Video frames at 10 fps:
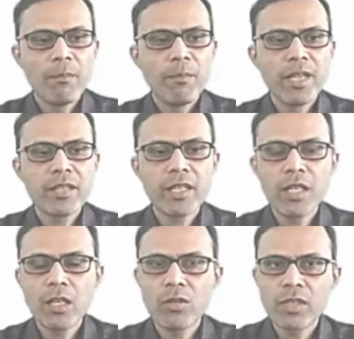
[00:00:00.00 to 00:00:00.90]
by
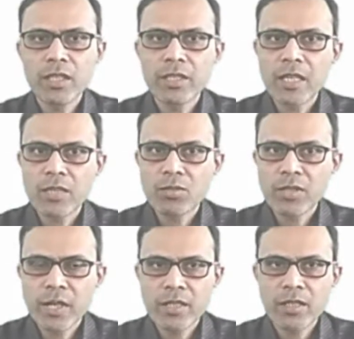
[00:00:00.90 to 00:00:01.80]
setting over the tailstock
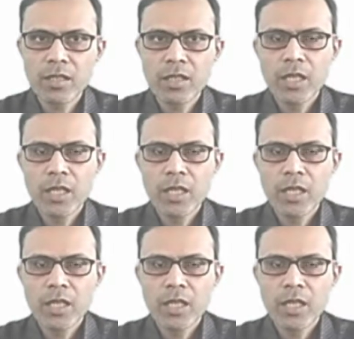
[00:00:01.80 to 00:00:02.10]
center.